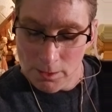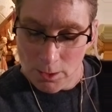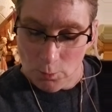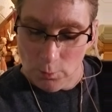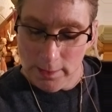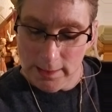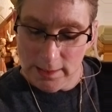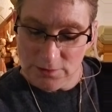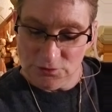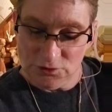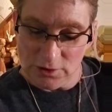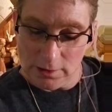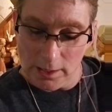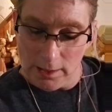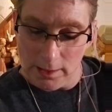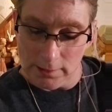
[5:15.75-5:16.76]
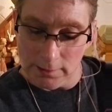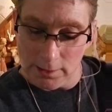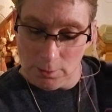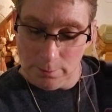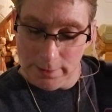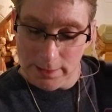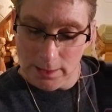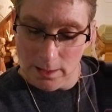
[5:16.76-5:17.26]
We get a
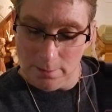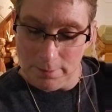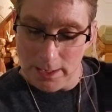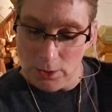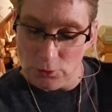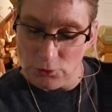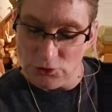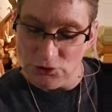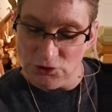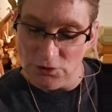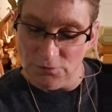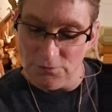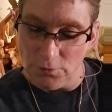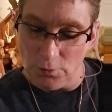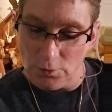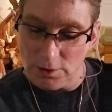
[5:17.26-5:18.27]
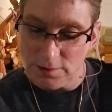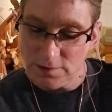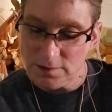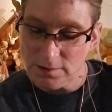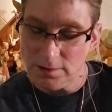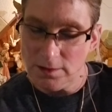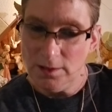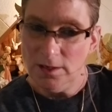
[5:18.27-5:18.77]
little bit about
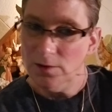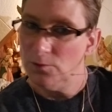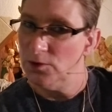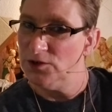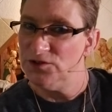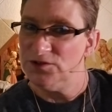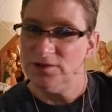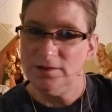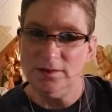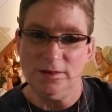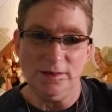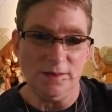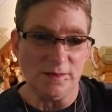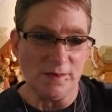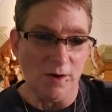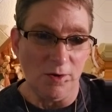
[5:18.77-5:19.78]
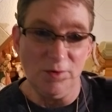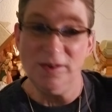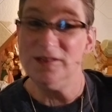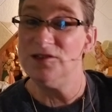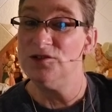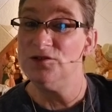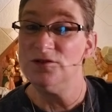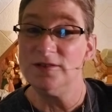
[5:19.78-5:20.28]
divorce, which is
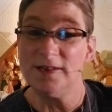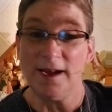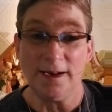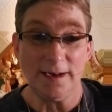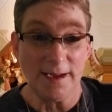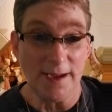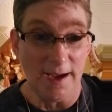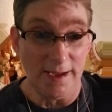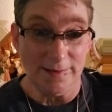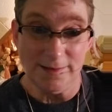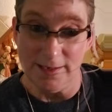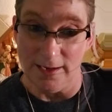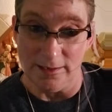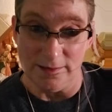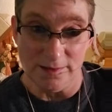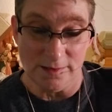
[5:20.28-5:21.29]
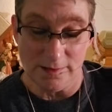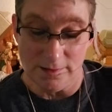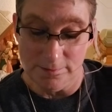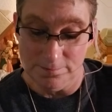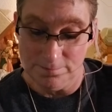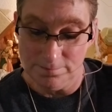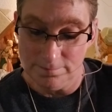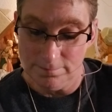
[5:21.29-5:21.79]
always used out of context.
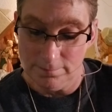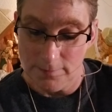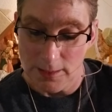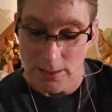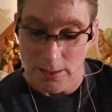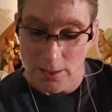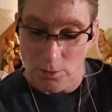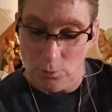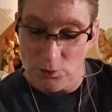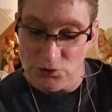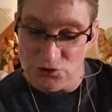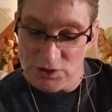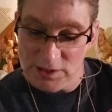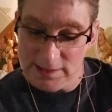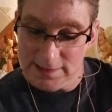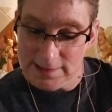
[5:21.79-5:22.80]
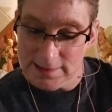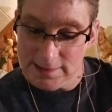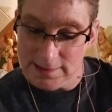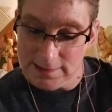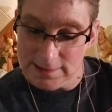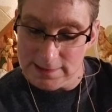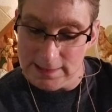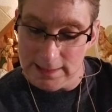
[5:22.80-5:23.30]
What Jesus
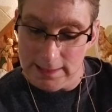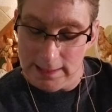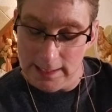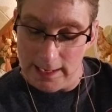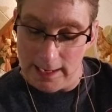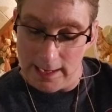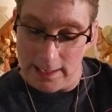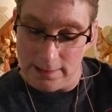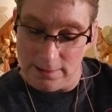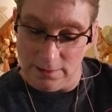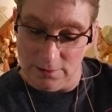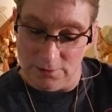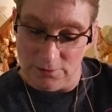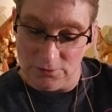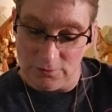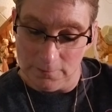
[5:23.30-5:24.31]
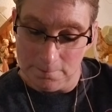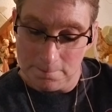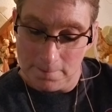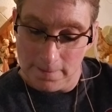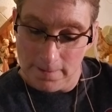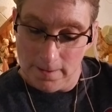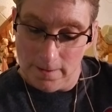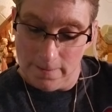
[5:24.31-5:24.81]
is getting at is
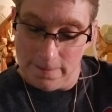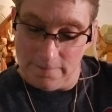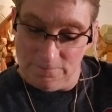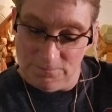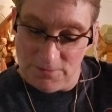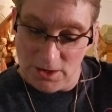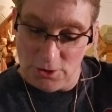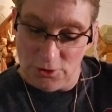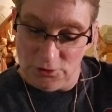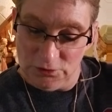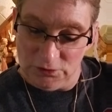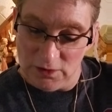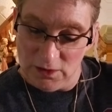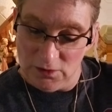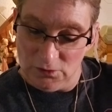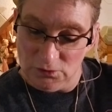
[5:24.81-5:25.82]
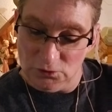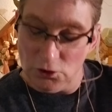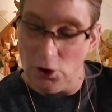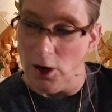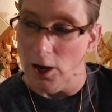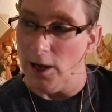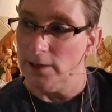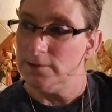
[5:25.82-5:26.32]
the Pharisees
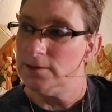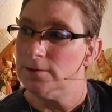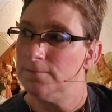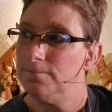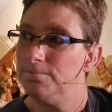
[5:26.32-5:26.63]
taught